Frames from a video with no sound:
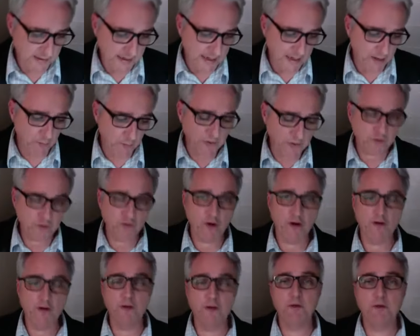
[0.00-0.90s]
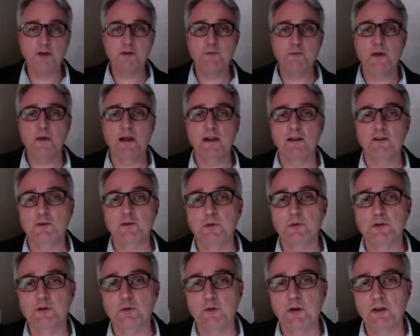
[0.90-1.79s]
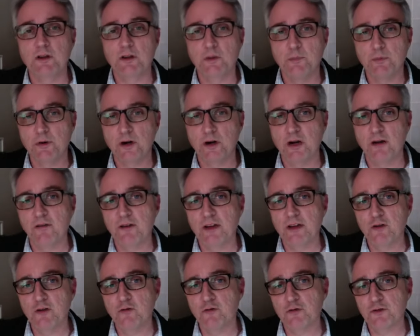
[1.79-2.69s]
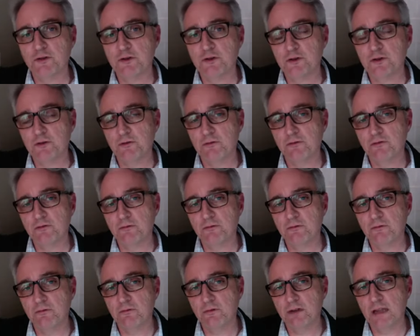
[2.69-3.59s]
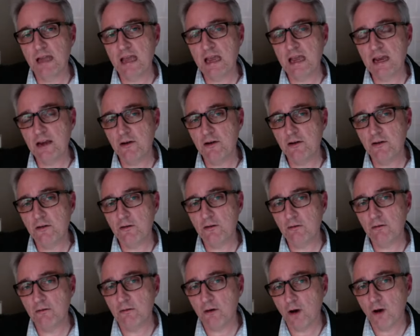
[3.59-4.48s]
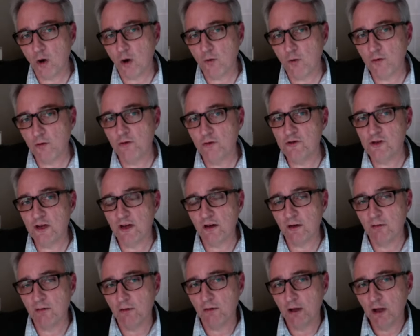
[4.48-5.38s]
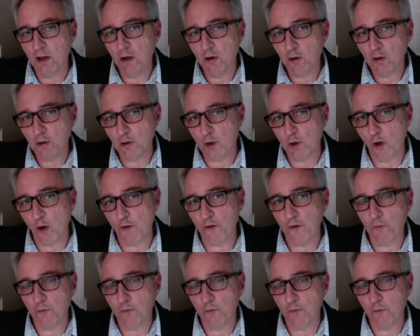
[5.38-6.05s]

how do we strike the best balance between the private interests of land holders and lot